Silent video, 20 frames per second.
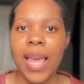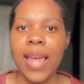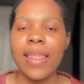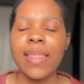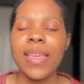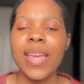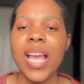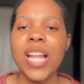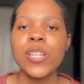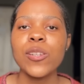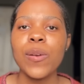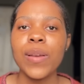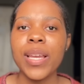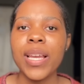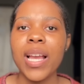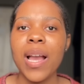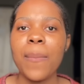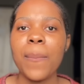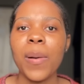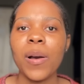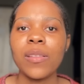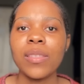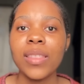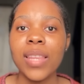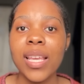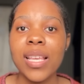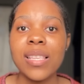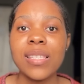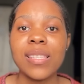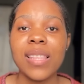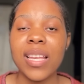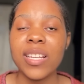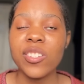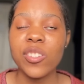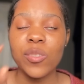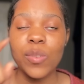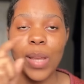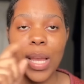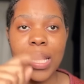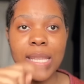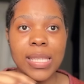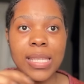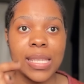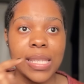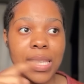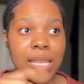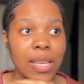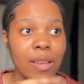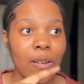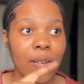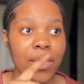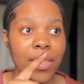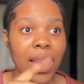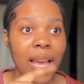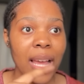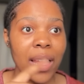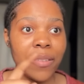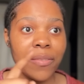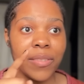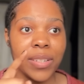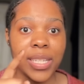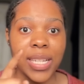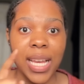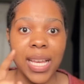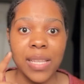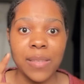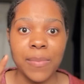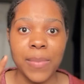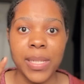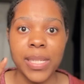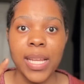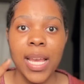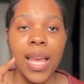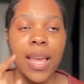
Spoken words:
they are talking about things that you can see on the advertisement.